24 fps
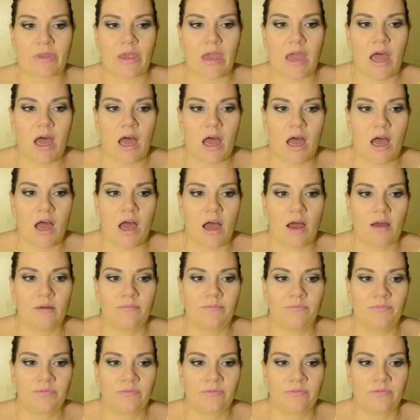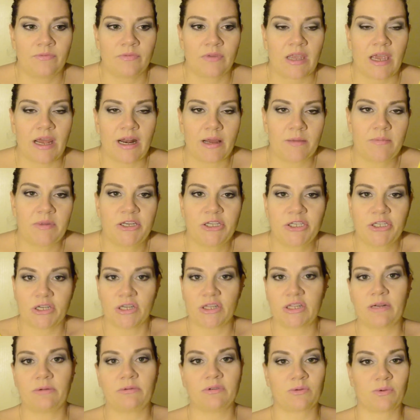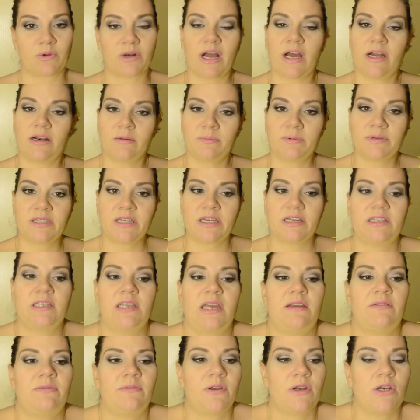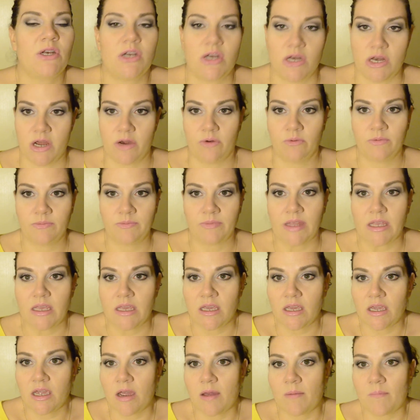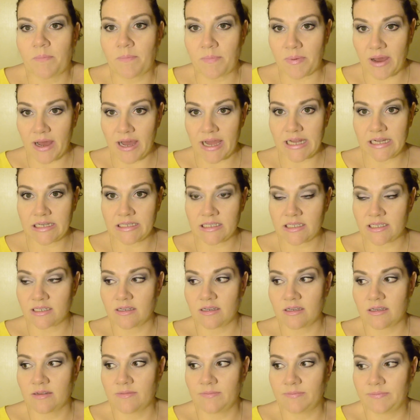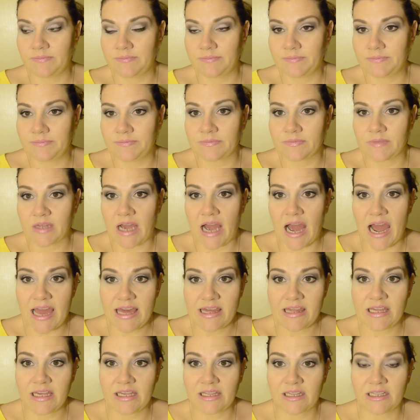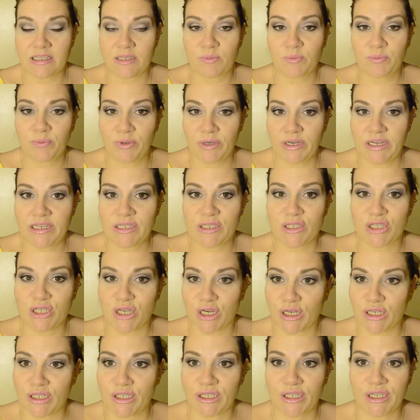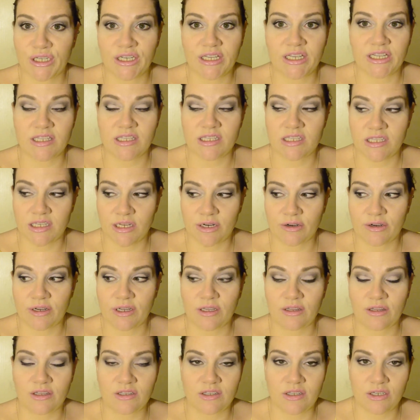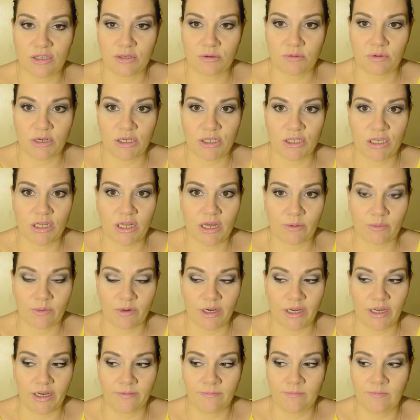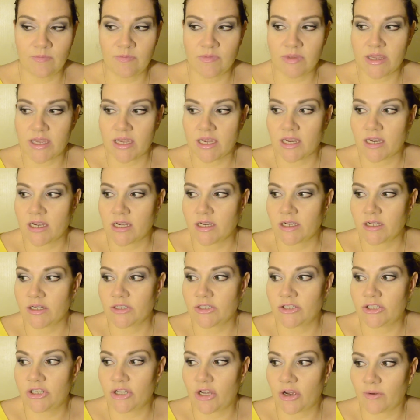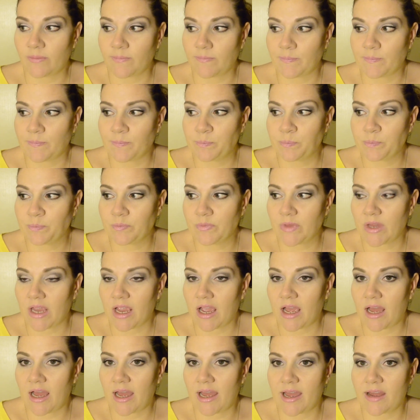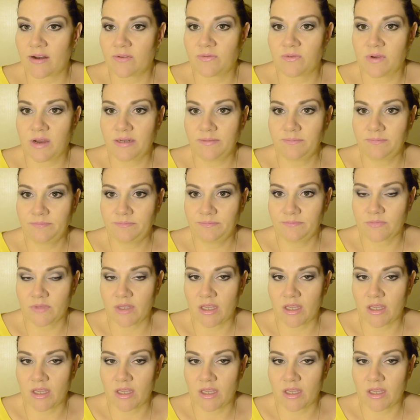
Um, can I be sure that it was 100% safe? No. But I think that's pretty darn good considering the situation that we're in. So, I had fun.